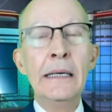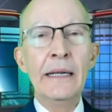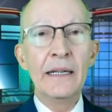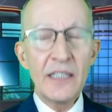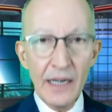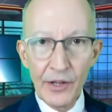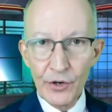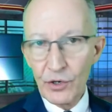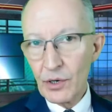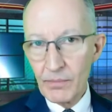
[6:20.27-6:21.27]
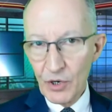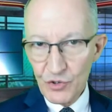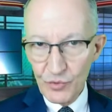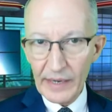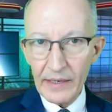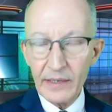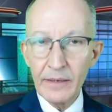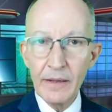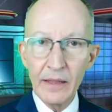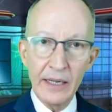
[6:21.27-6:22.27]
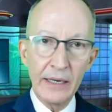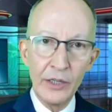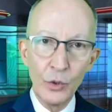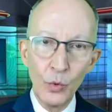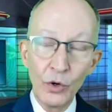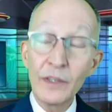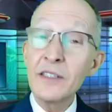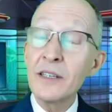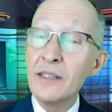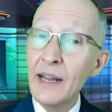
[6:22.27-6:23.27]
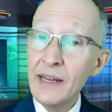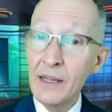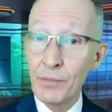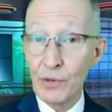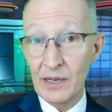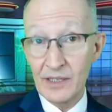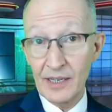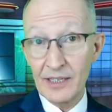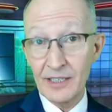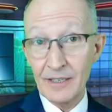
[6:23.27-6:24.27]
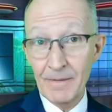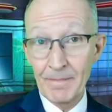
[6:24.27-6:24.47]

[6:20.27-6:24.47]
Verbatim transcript: it's the other most dreaded thing in the world. It's a dating process.